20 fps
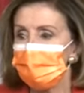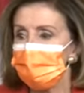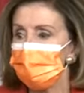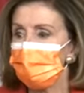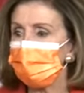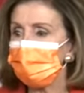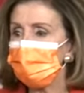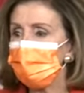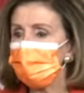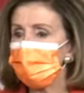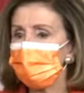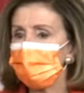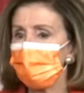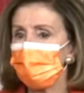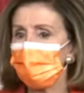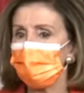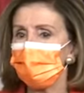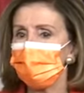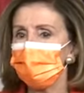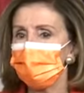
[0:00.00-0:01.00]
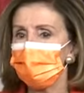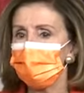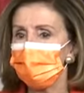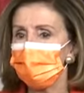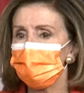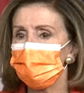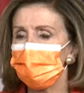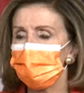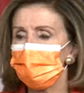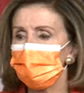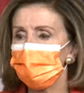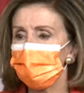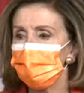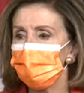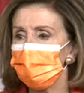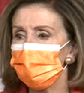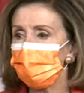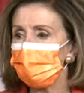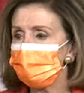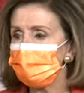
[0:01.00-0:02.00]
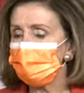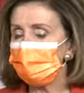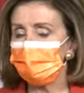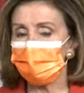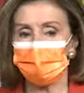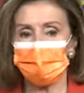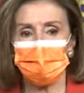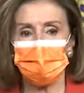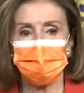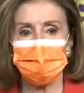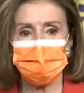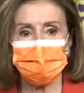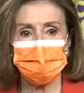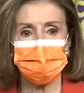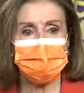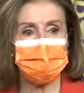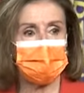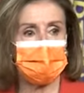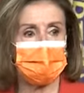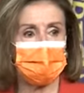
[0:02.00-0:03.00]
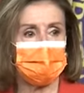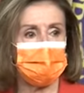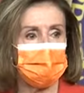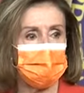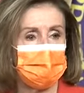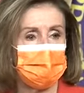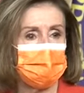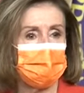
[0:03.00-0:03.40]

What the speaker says: So here we are. 1 year ago today,